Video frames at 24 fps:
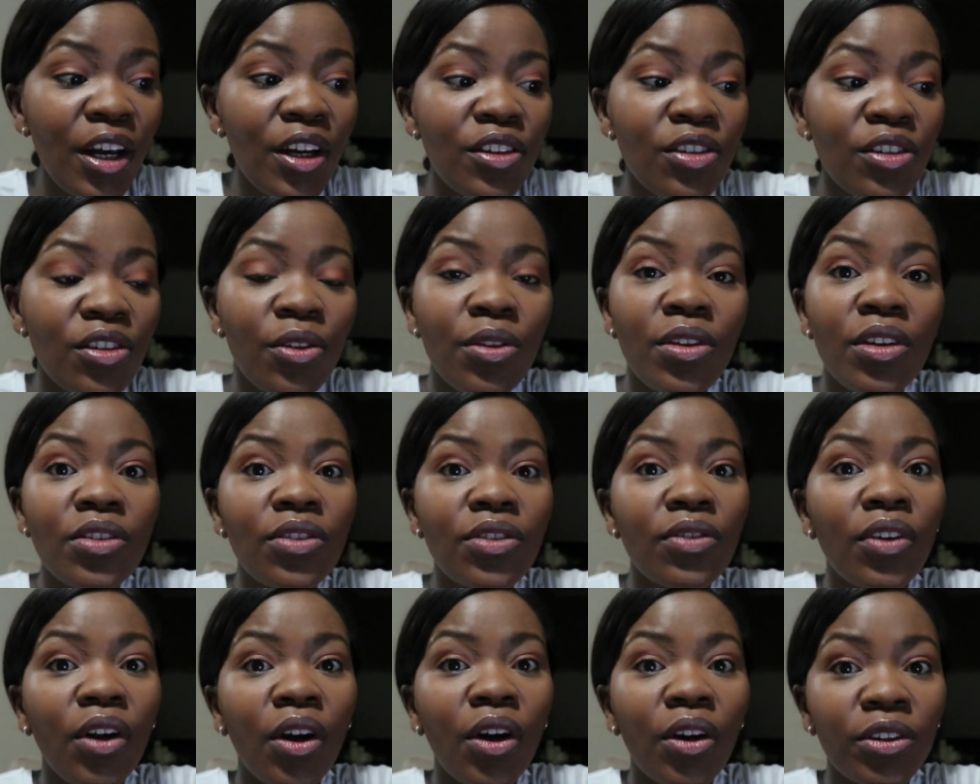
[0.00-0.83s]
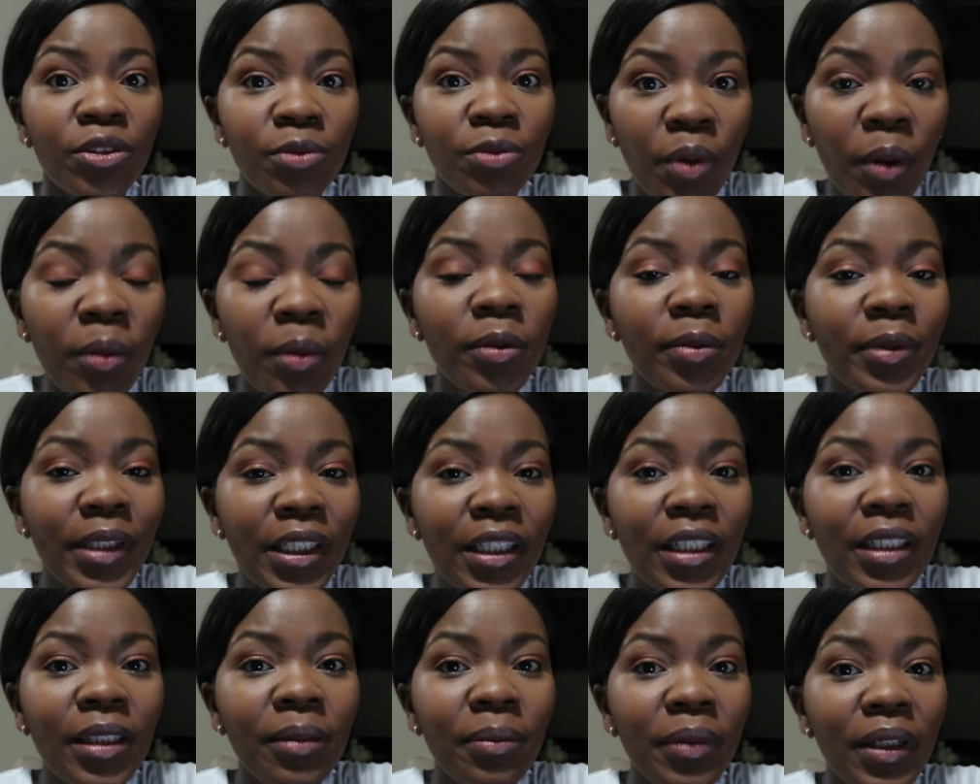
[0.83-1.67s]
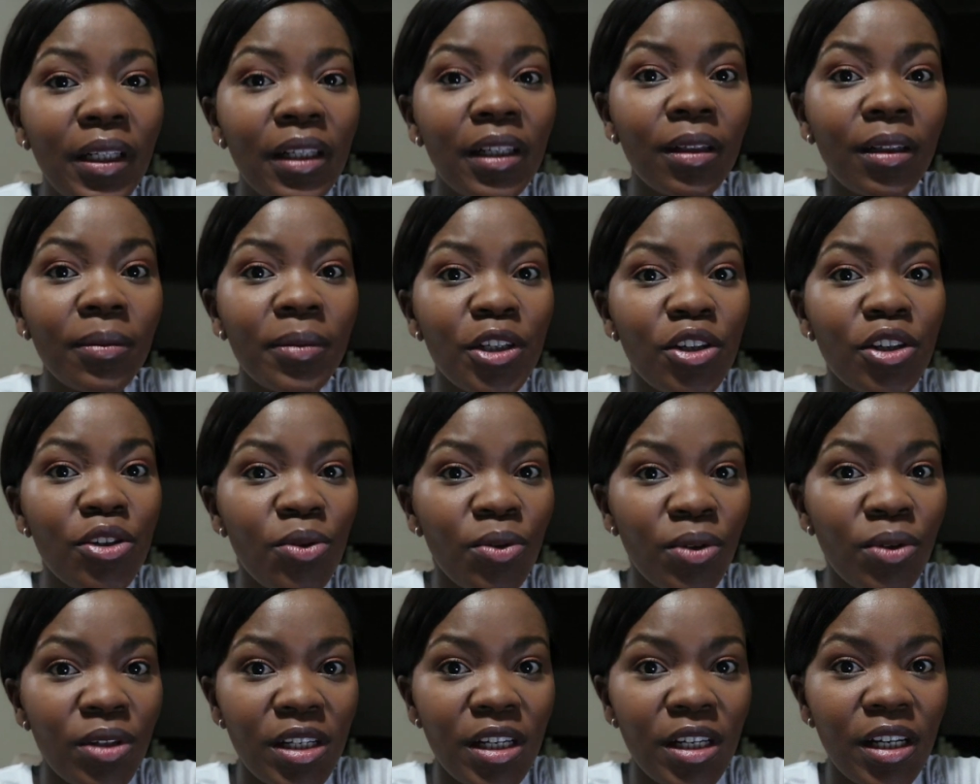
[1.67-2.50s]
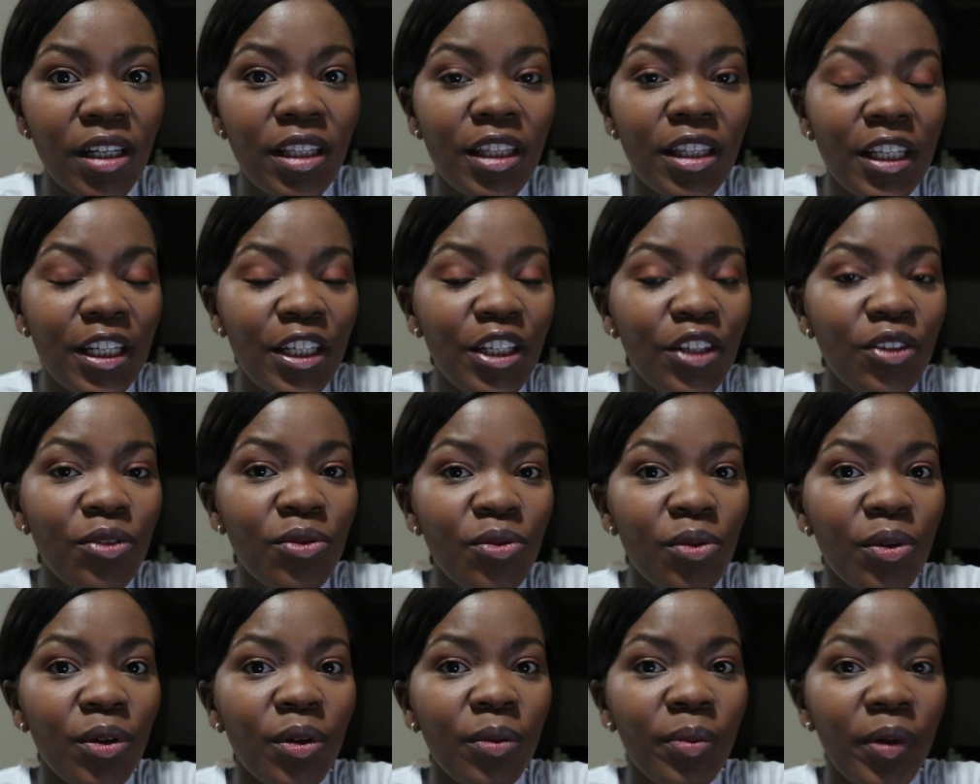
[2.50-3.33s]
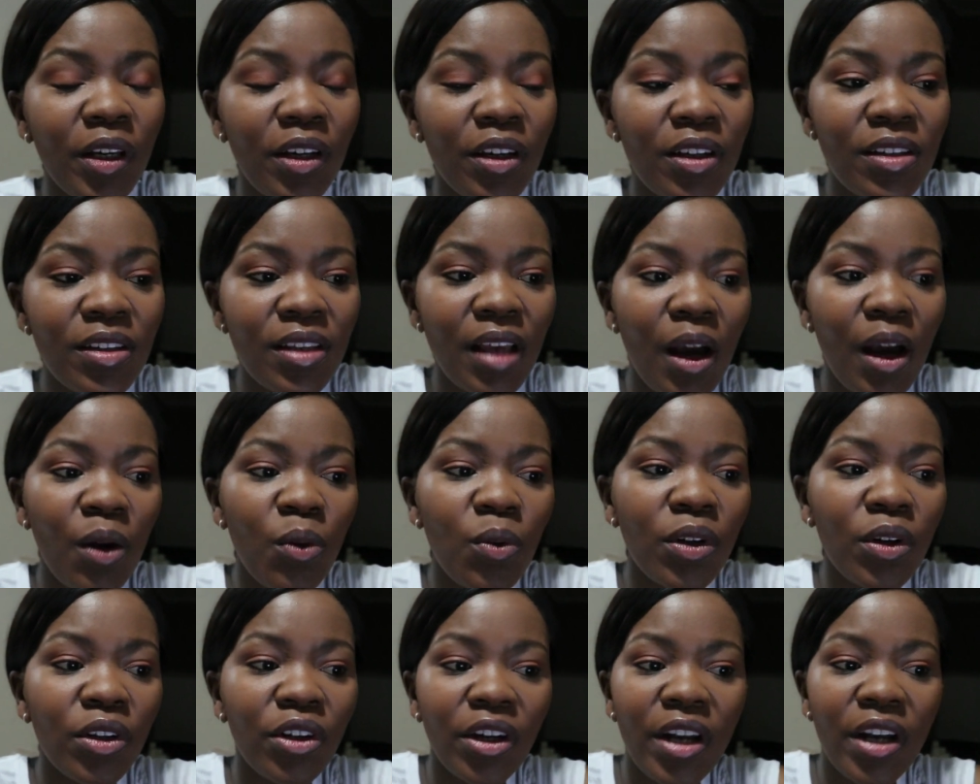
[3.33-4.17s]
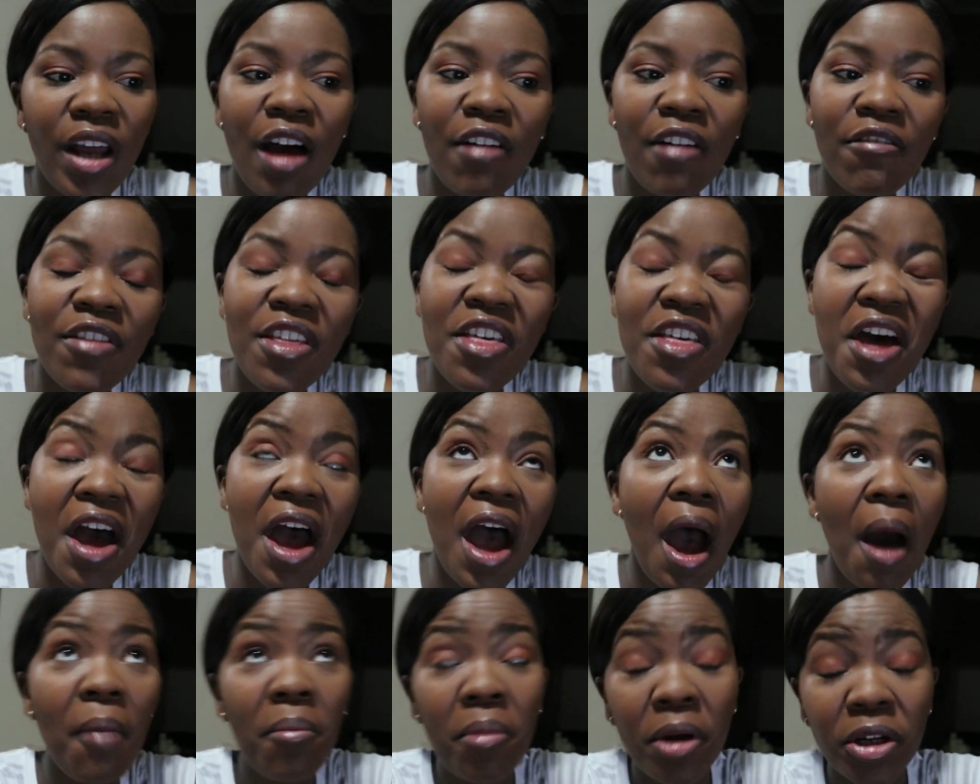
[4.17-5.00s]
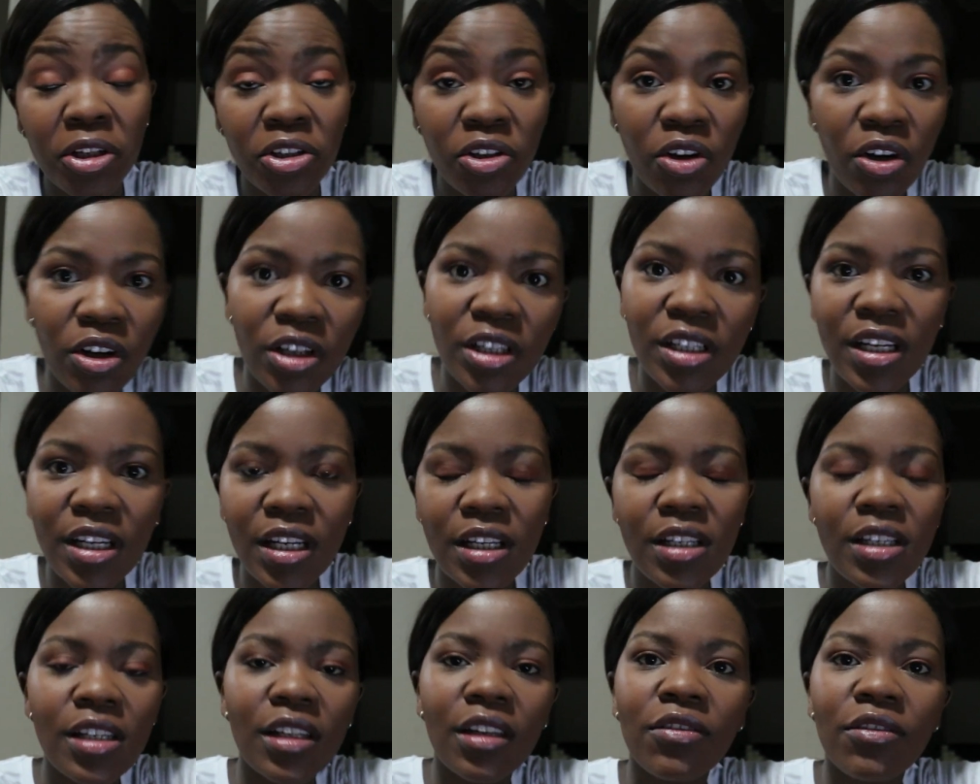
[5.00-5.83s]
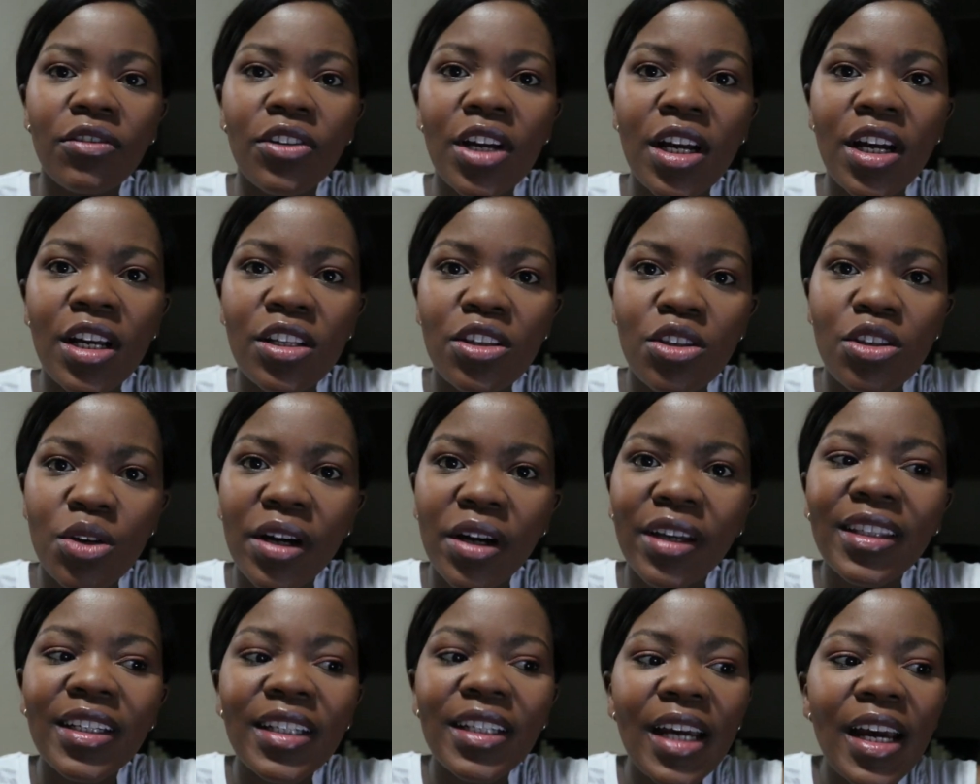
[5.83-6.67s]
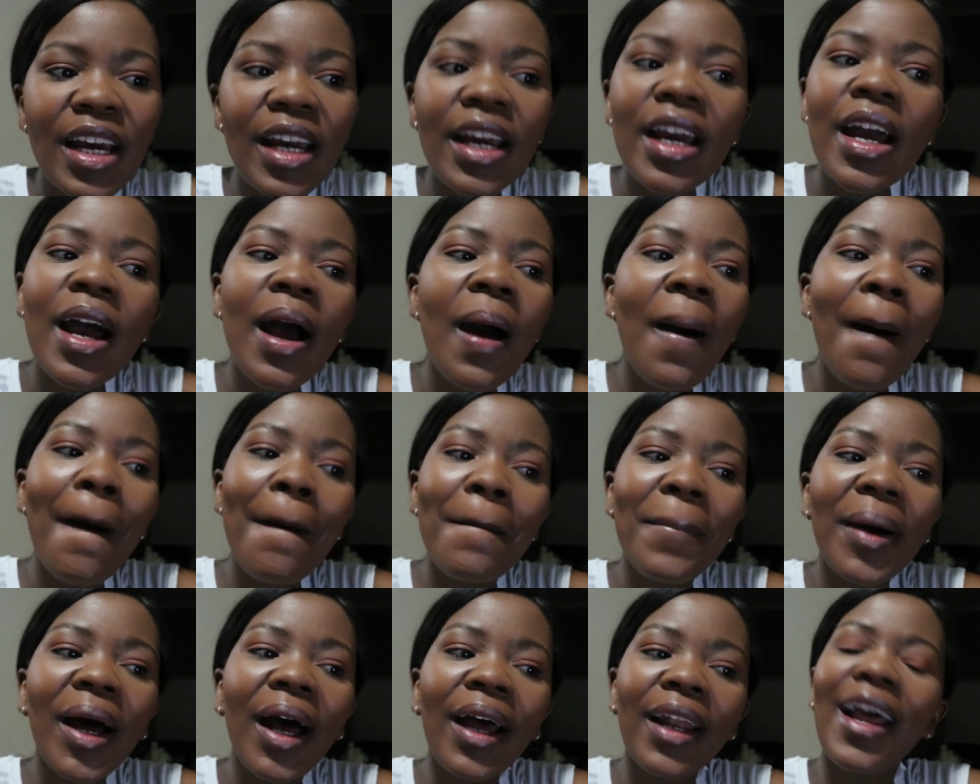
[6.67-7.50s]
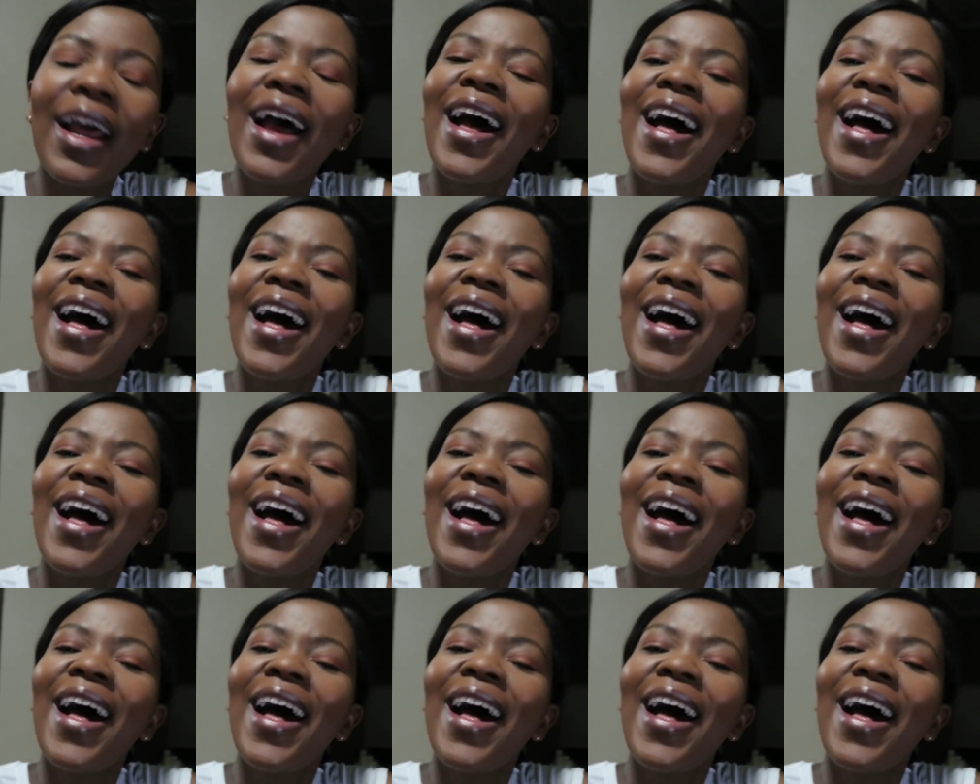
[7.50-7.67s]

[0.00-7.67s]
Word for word: So this vlog is probably going to be a little bit shorter than usual because I will not have that much content to give you guys throughout the day. But